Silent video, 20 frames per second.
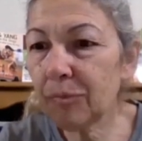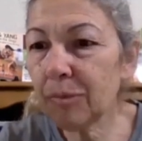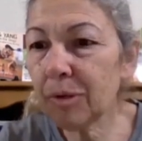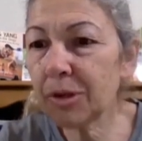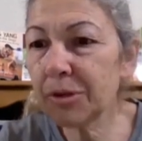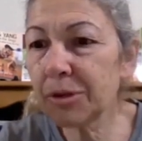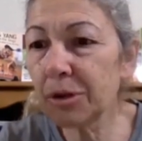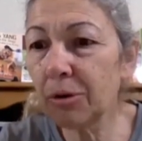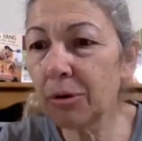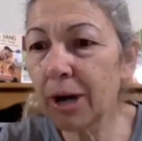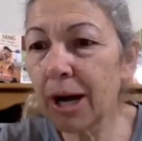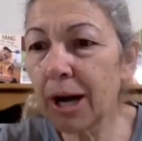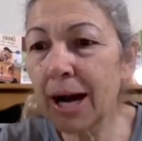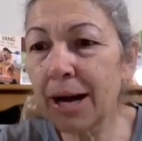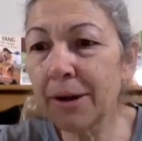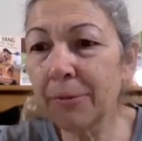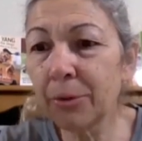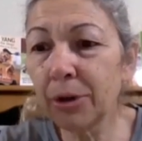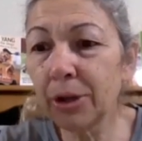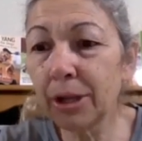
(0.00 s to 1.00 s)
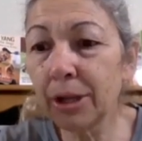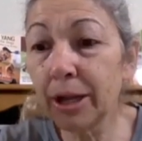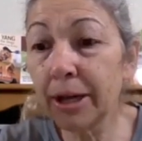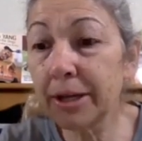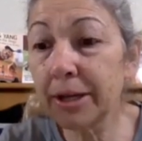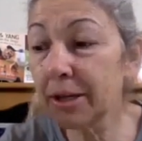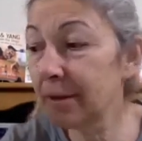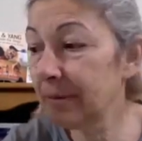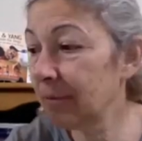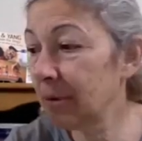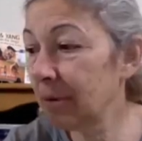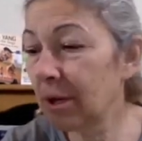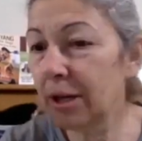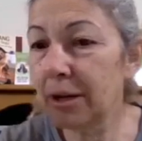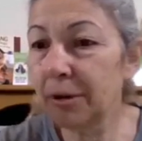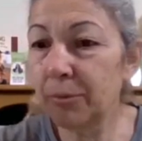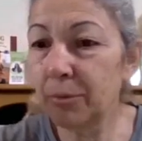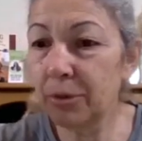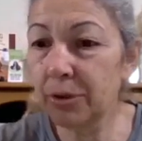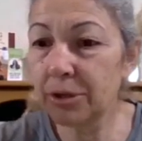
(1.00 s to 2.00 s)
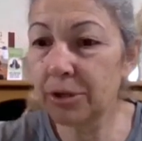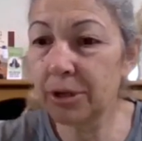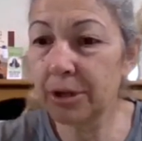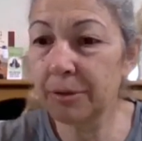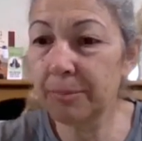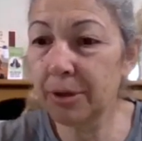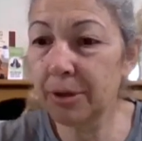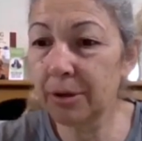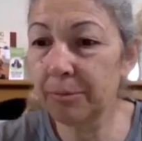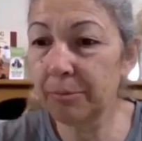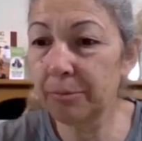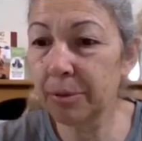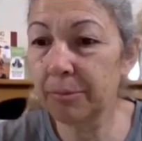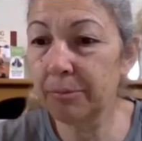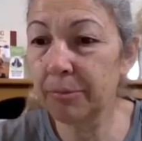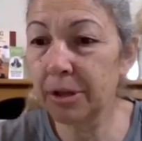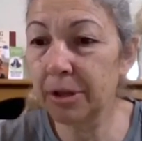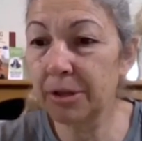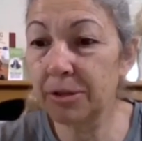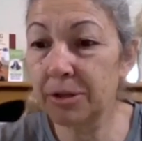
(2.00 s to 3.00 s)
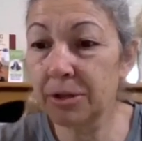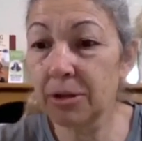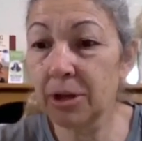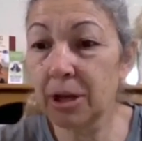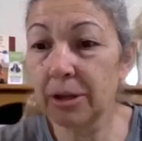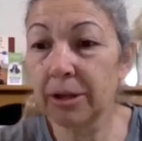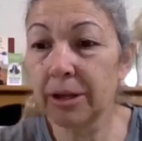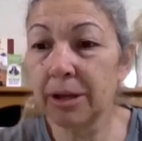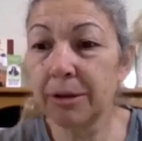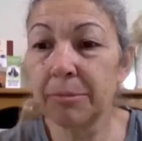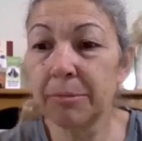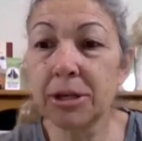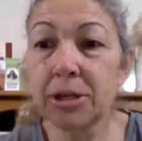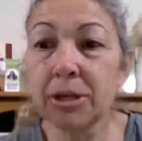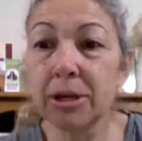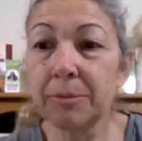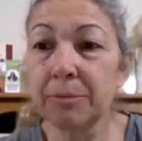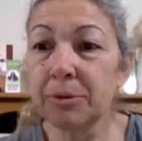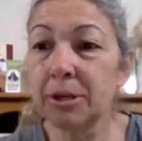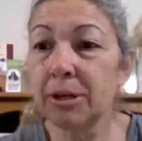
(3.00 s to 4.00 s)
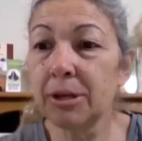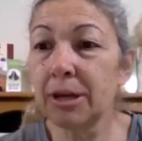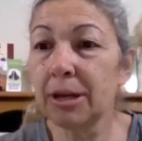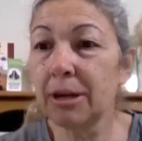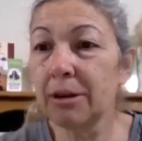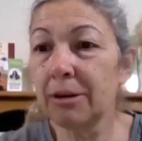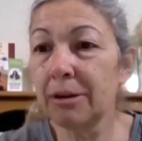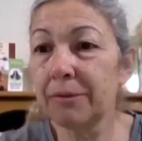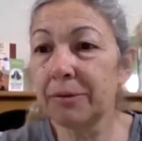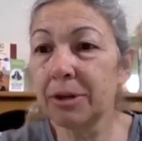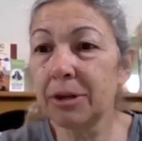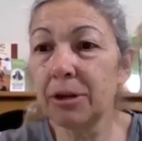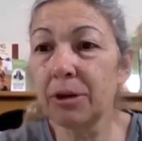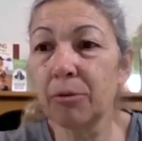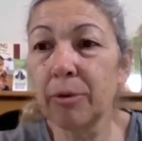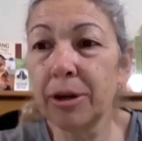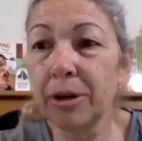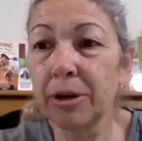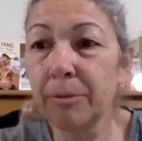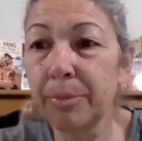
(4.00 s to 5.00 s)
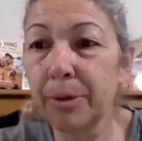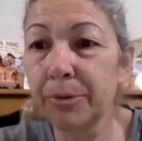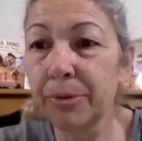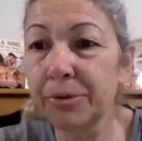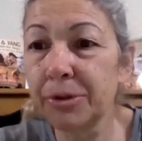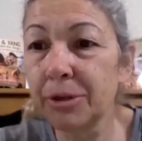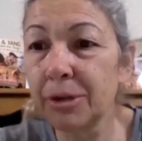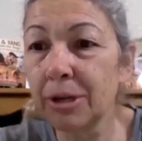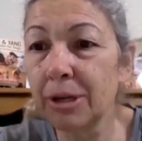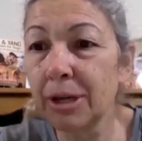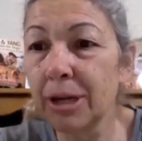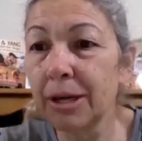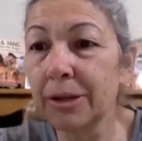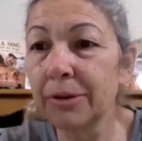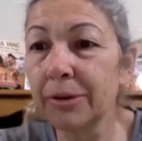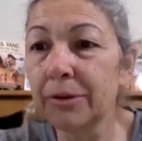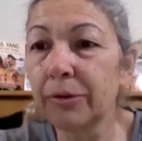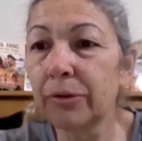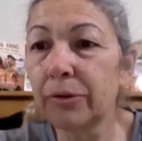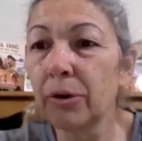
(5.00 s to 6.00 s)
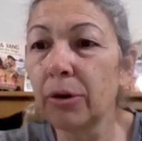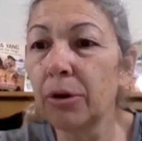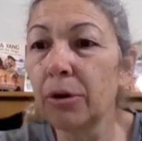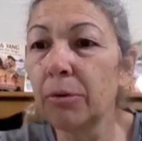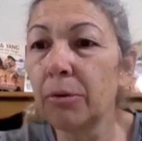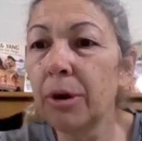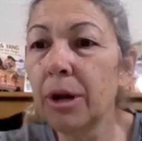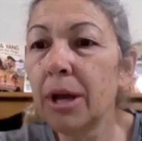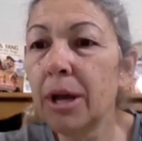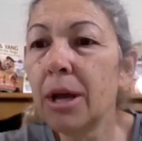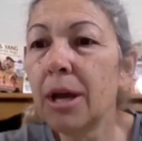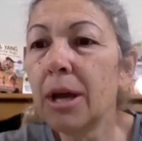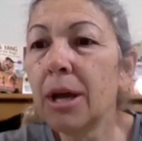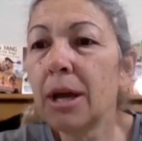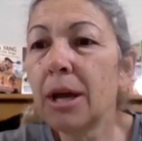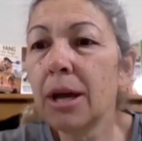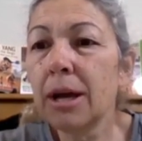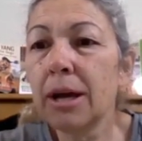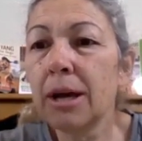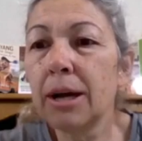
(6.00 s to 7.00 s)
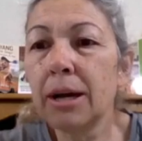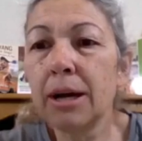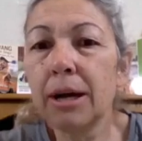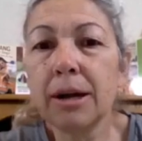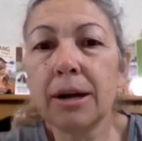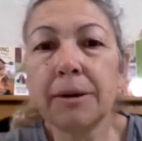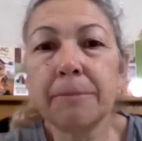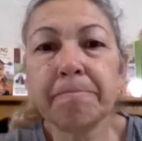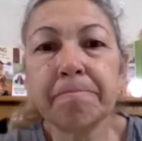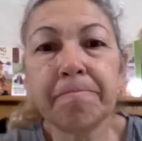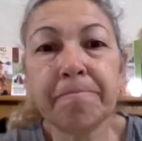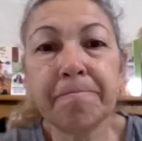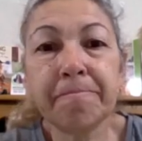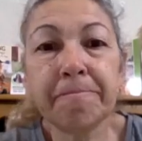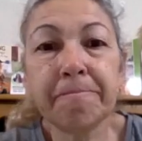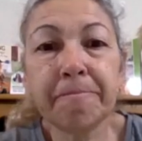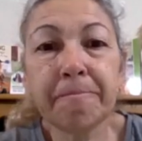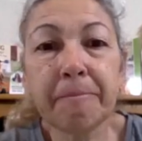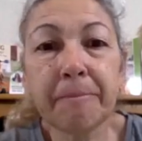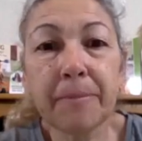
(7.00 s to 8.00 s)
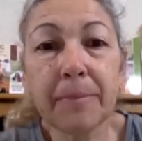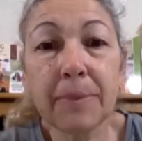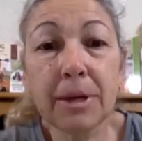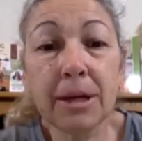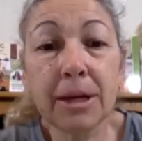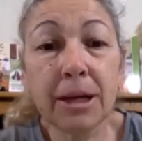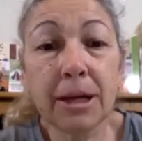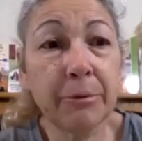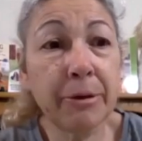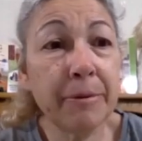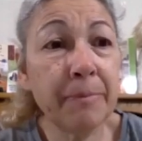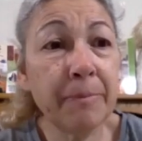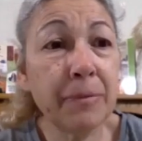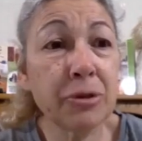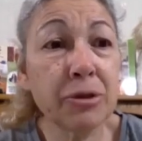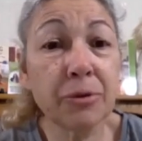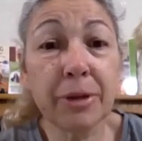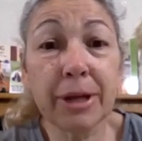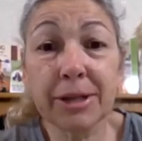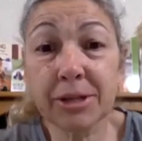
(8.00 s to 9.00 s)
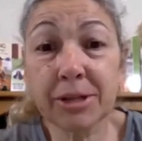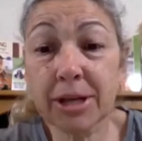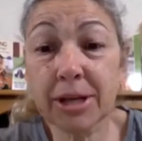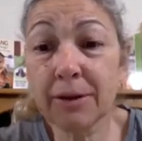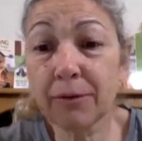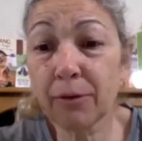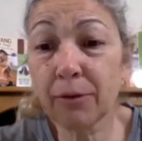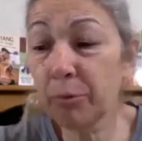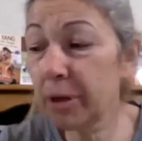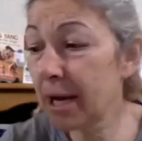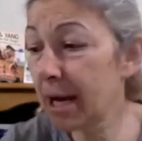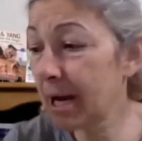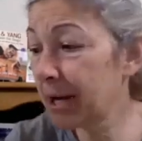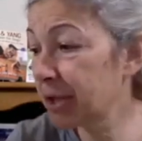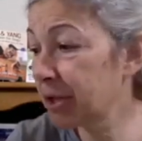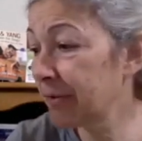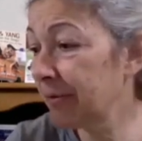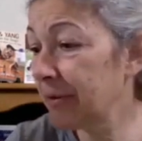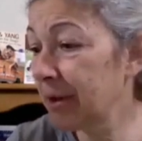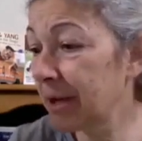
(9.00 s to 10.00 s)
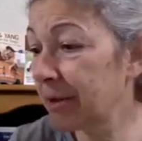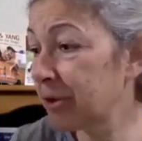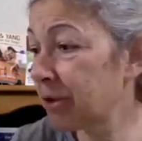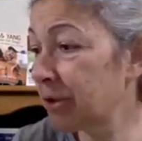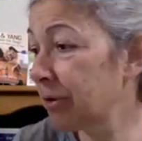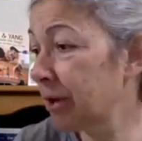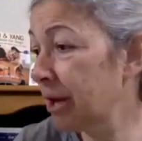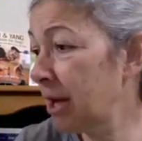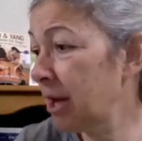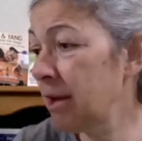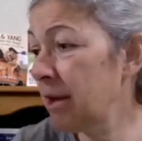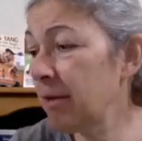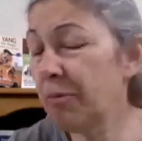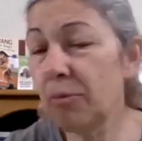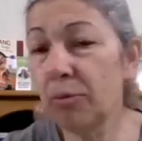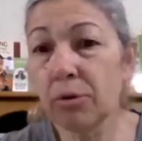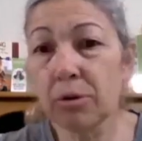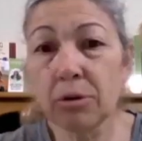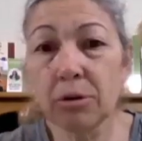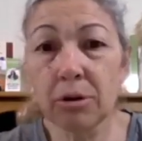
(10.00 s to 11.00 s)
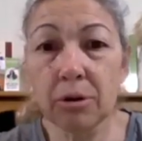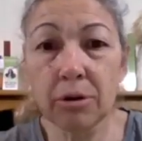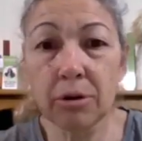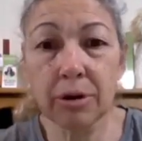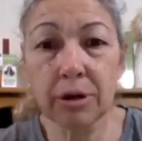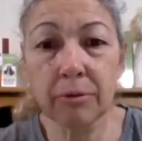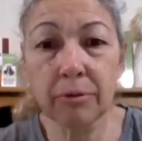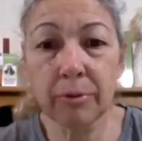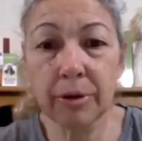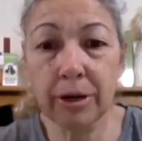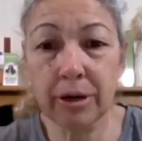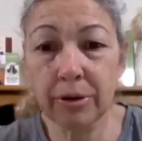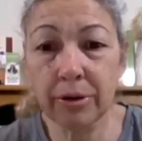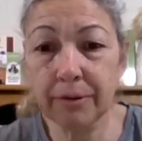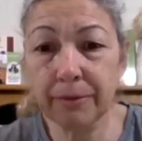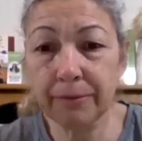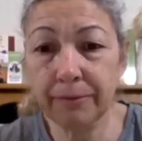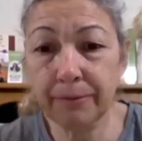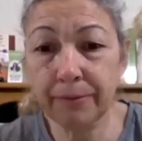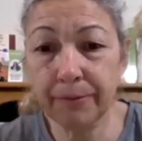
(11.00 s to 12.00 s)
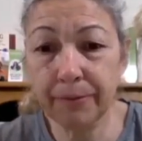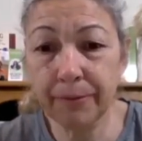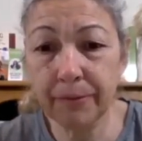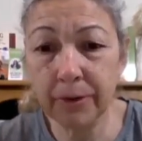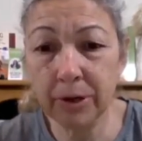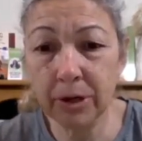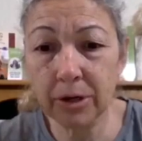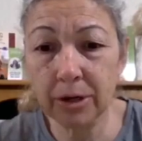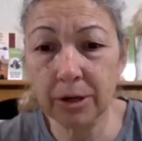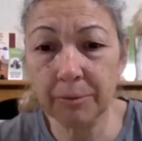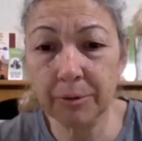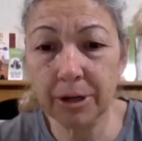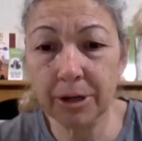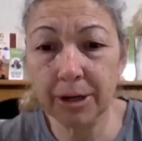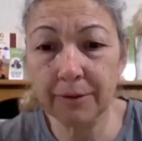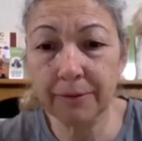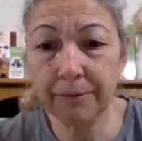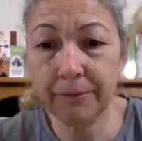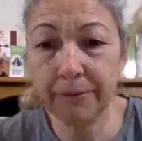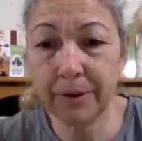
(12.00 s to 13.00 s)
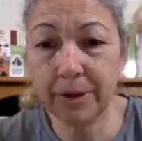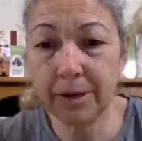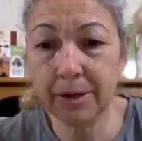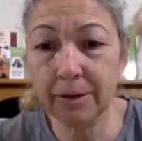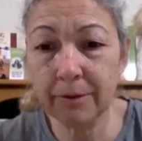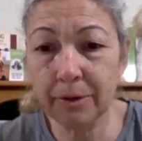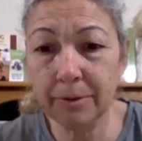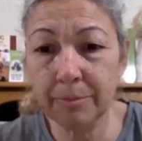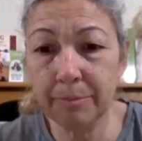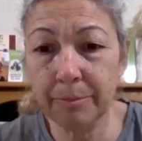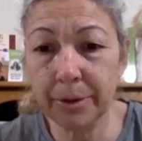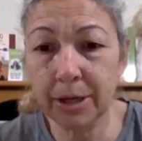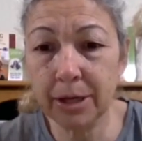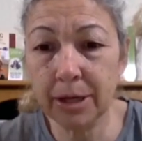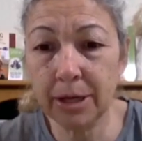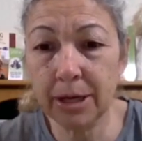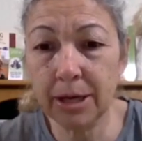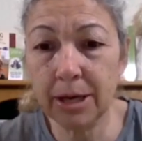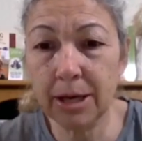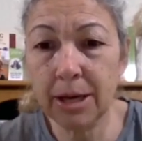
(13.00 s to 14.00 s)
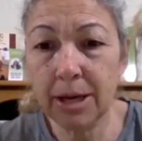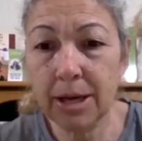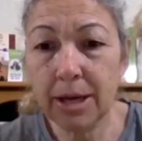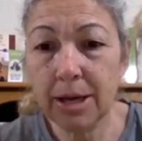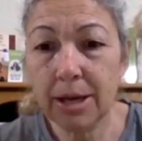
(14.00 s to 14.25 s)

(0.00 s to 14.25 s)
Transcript: So I really like it. I would type it in, but it's not letting me type today. I'll have to get Gwen to post it again. So, anyway, so that's kind of a rehash of yesterday. We're on our way to the farm, got to feed everybody.